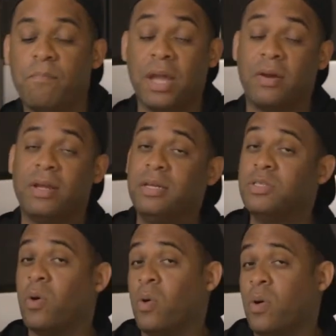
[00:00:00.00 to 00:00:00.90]

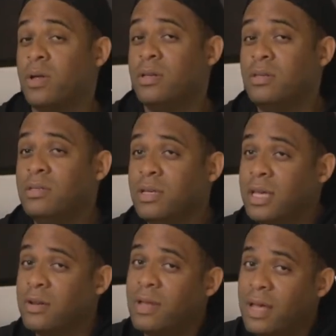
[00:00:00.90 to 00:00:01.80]
berries on the
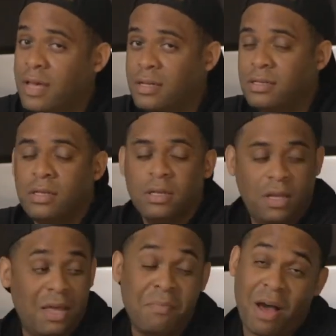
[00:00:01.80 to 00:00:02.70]
keto diet
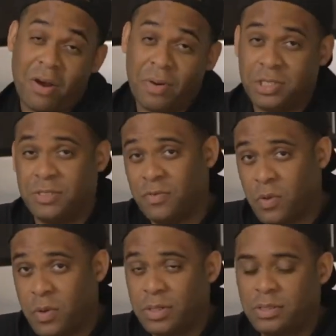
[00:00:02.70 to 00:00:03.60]
in moderation, of
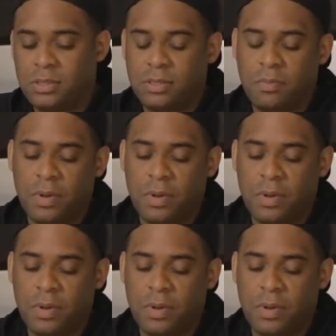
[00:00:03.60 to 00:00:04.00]
course,